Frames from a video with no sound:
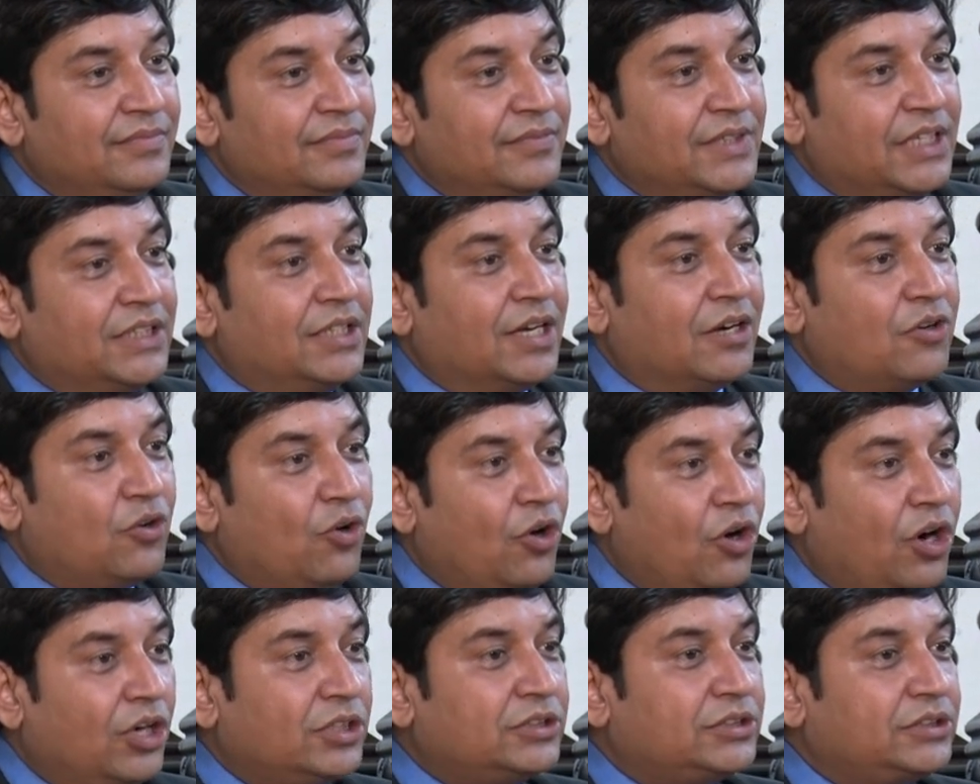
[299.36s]
That the
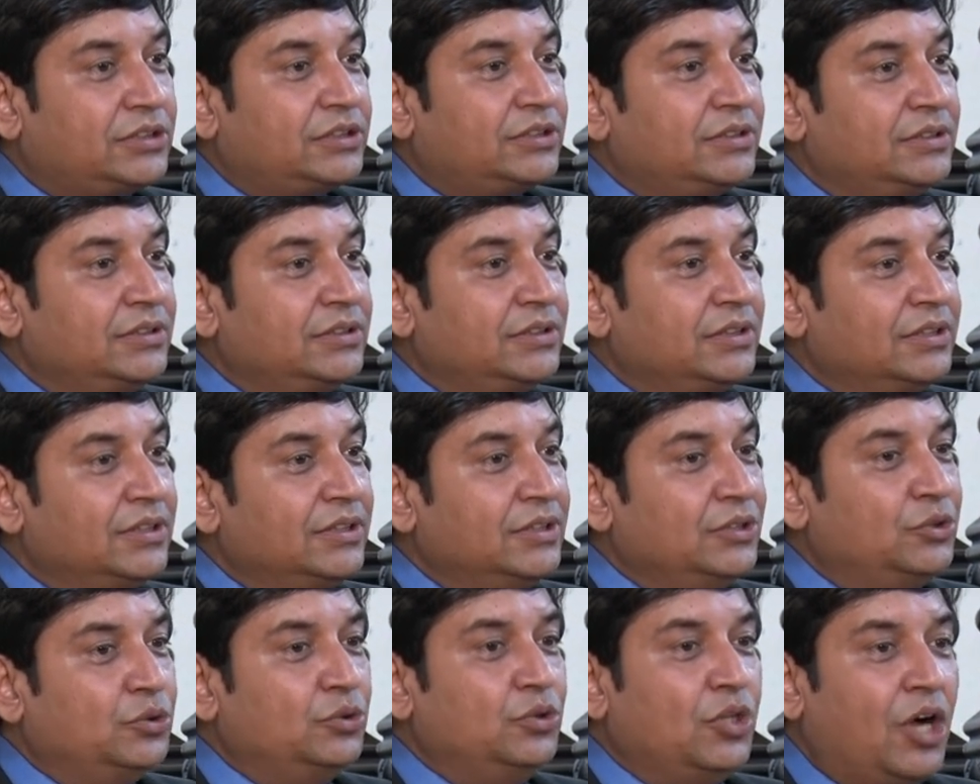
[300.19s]
courts
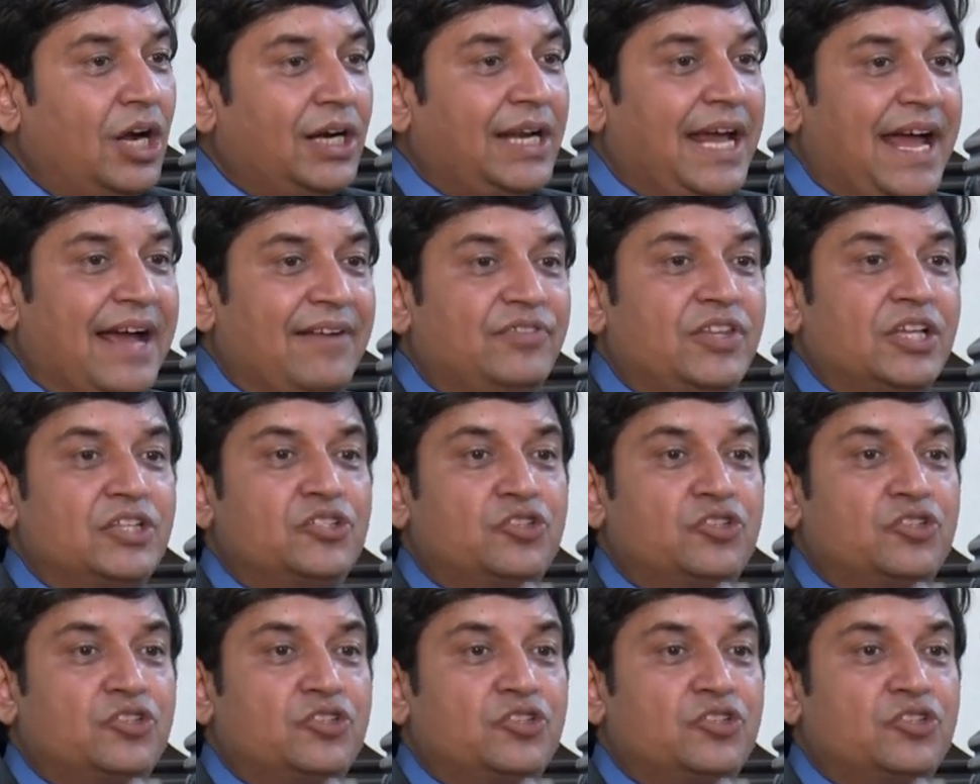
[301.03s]
do not have the